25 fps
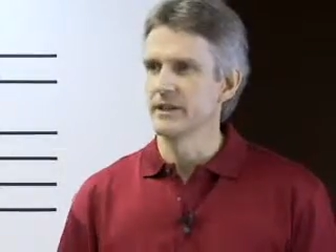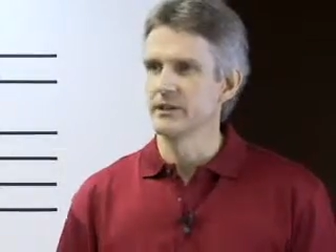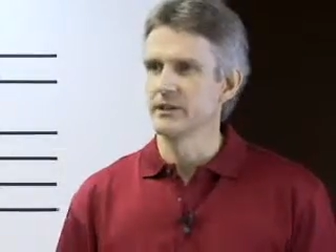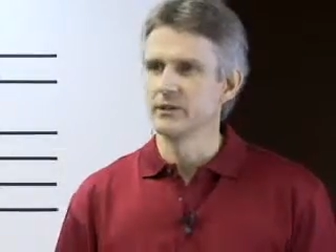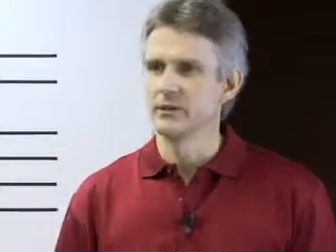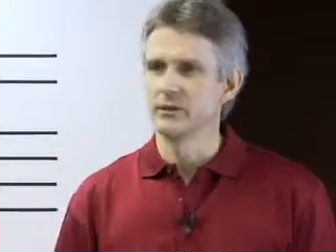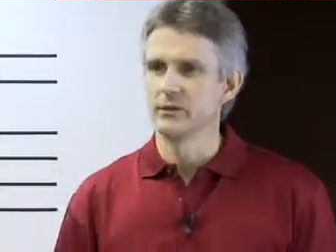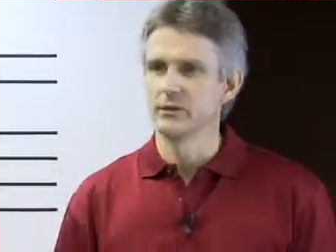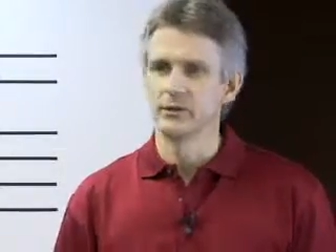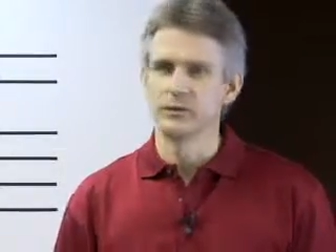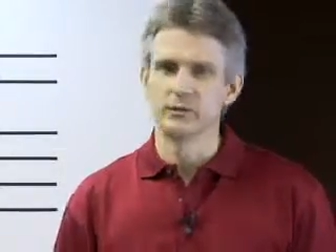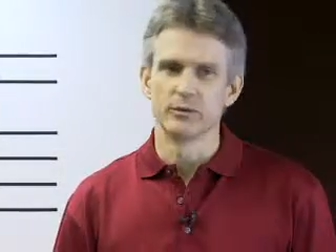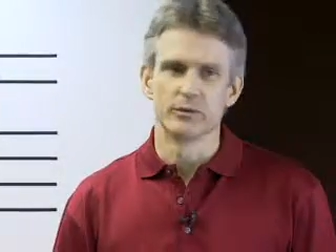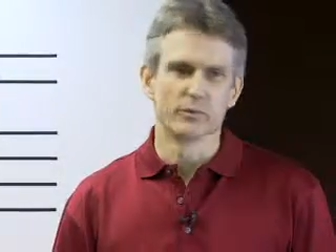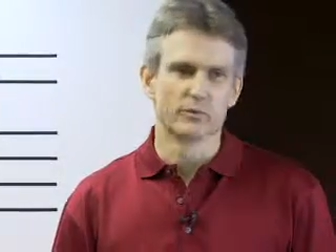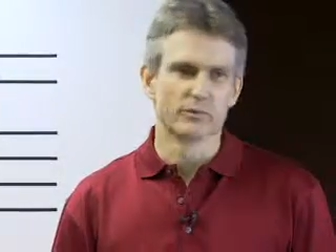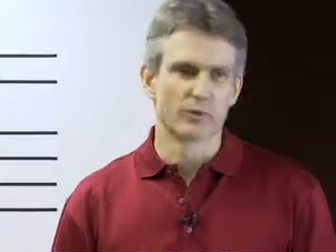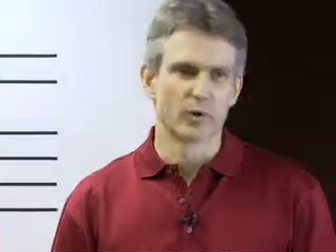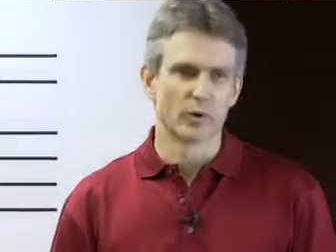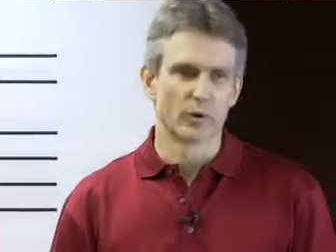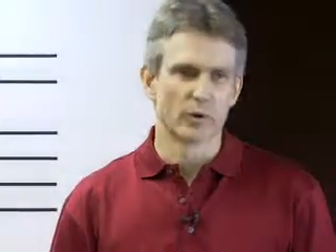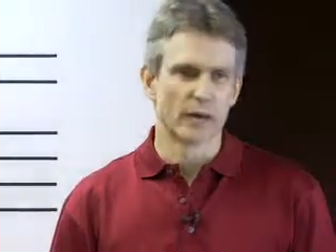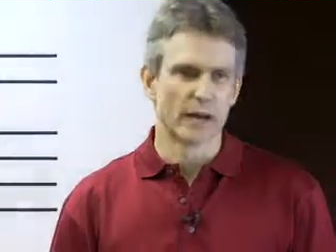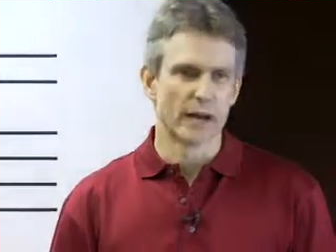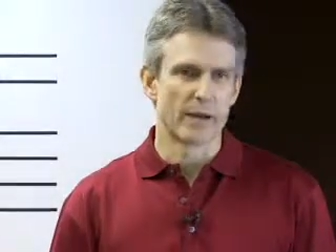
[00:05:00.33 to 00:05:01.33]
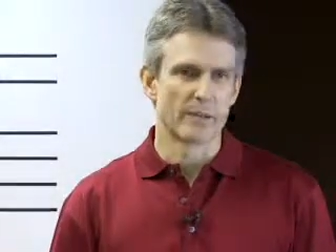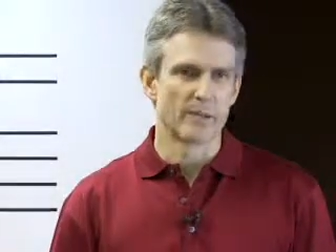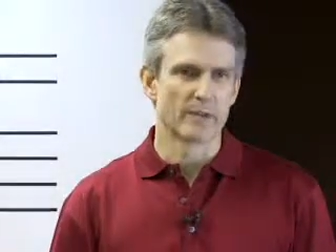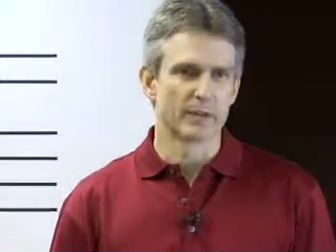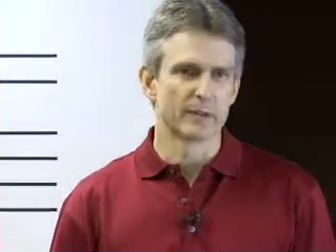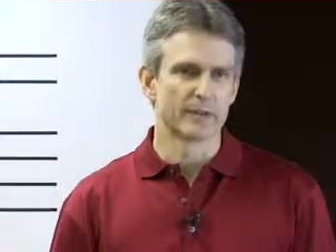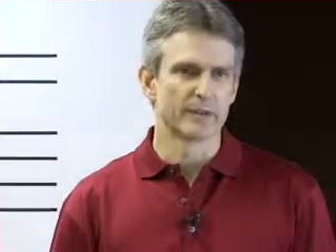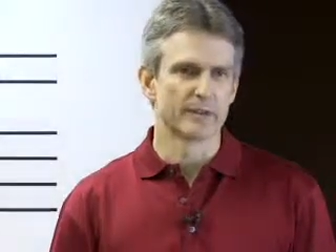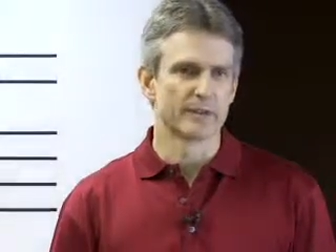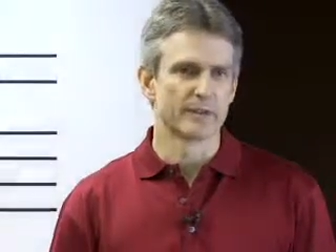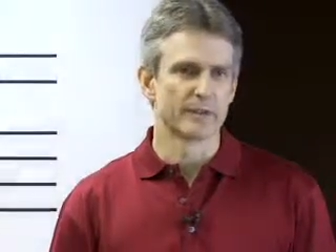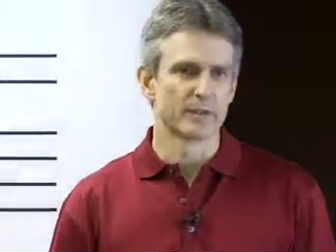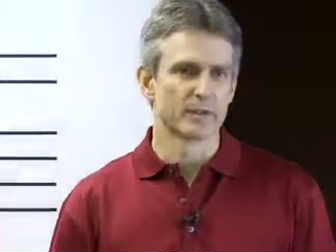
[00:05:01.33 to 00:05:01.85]
you program
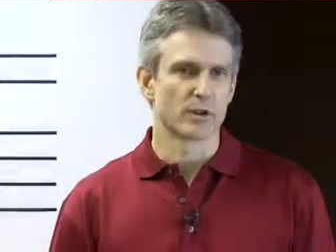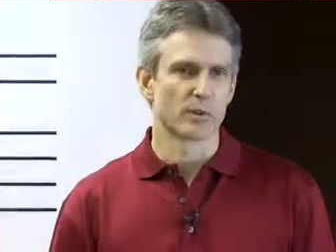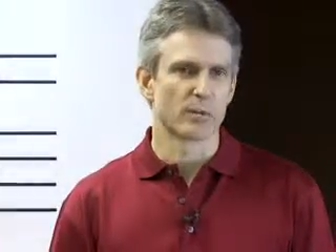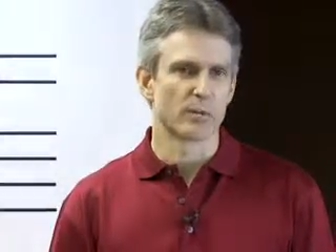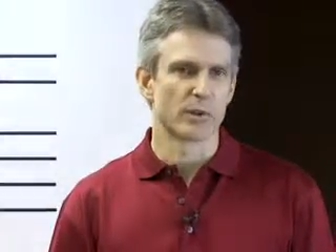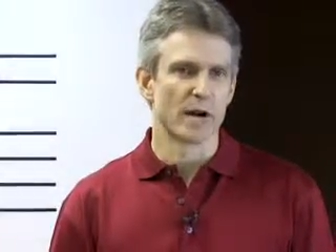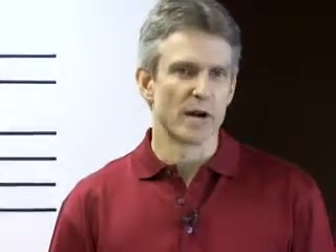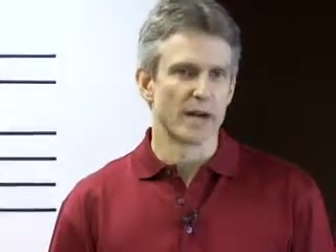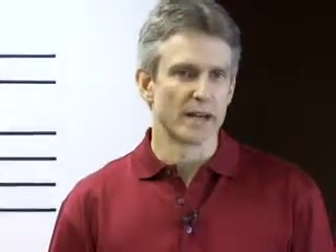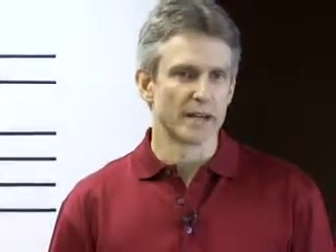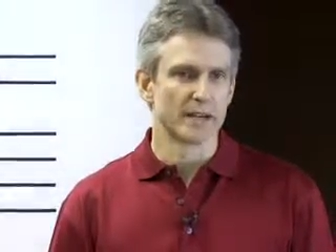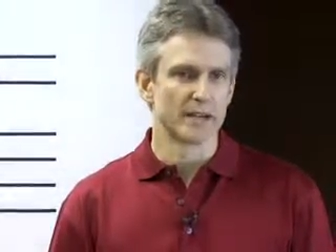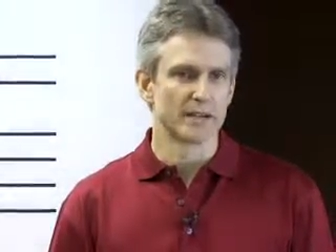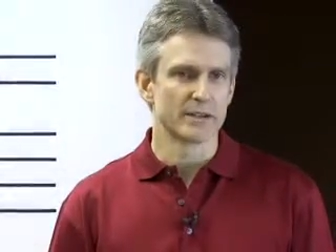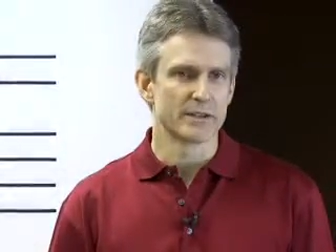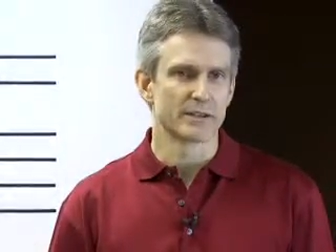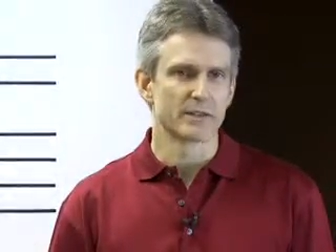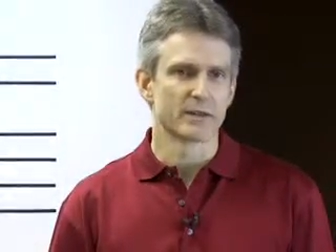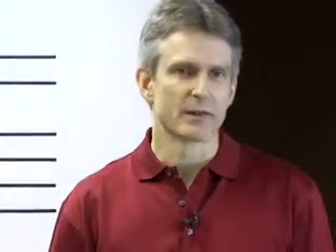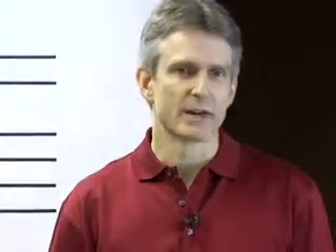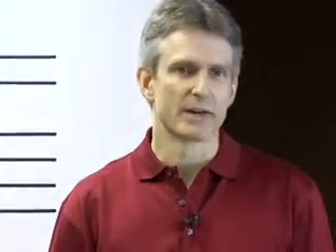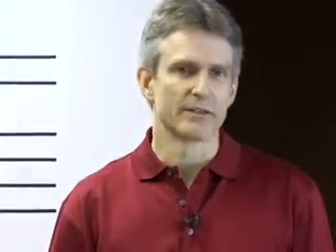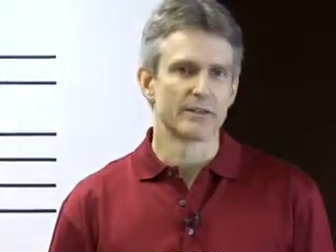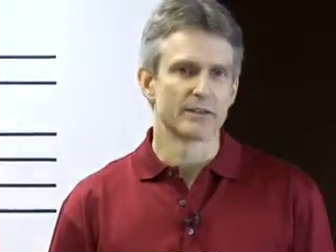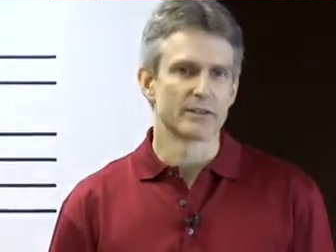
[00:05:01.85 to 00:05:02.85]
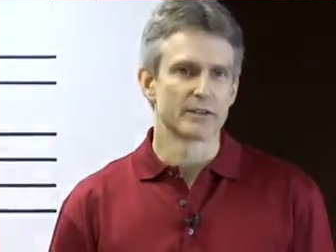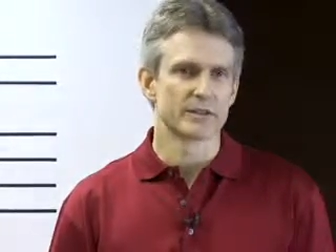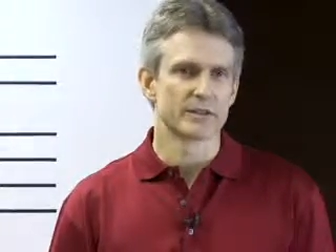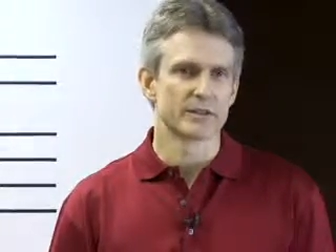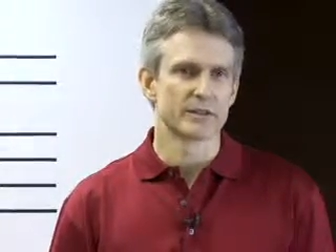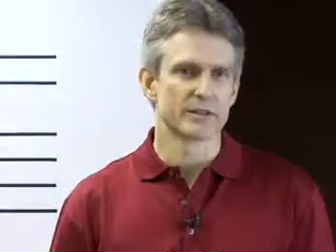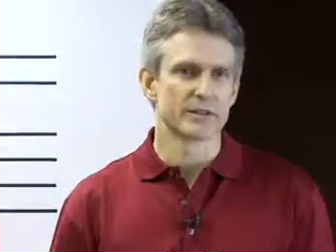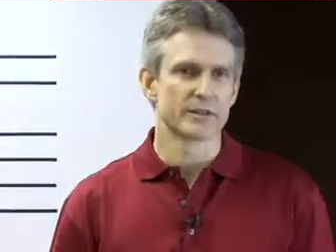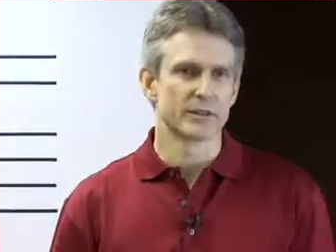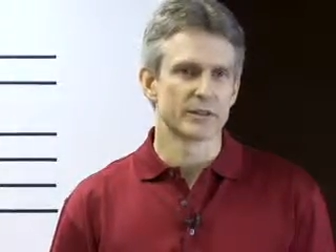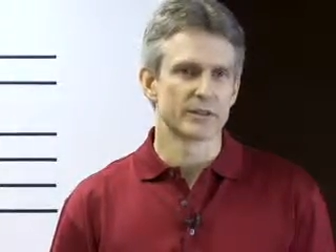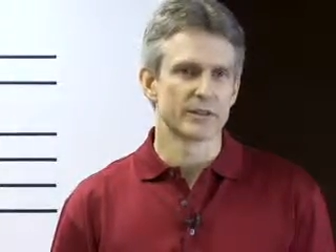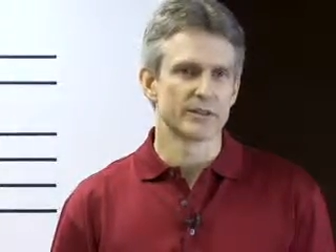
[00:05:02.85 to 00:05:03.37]
your physical body, so
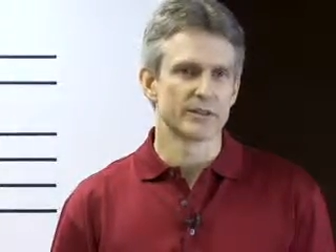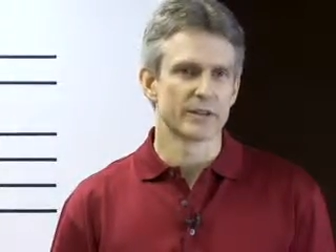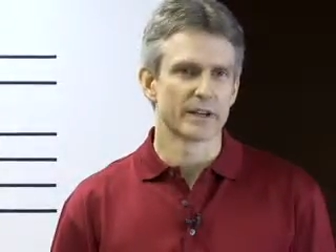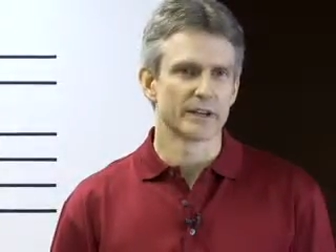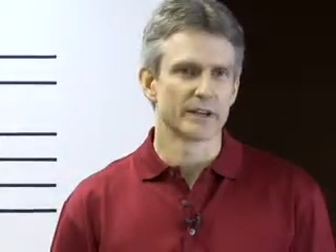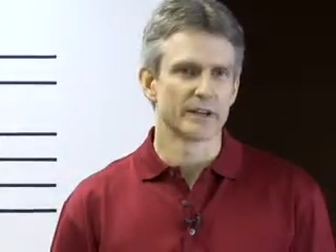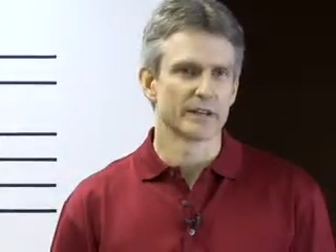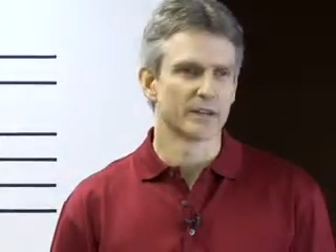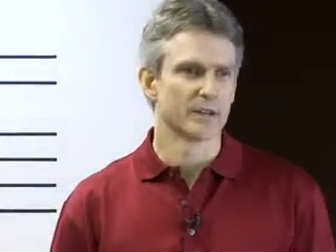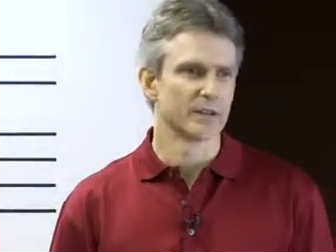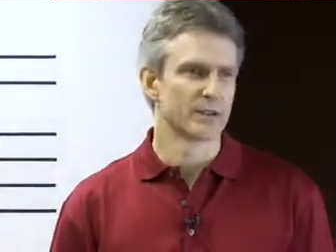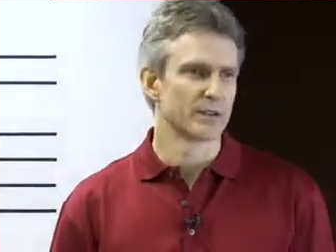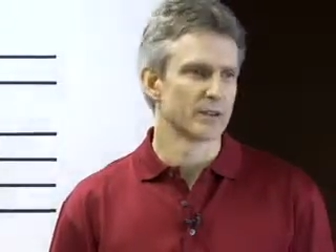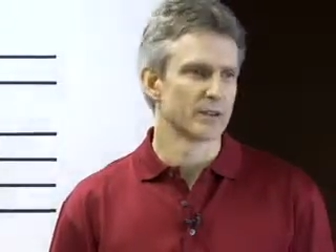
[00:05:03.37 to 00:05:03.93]
obviously you're affecting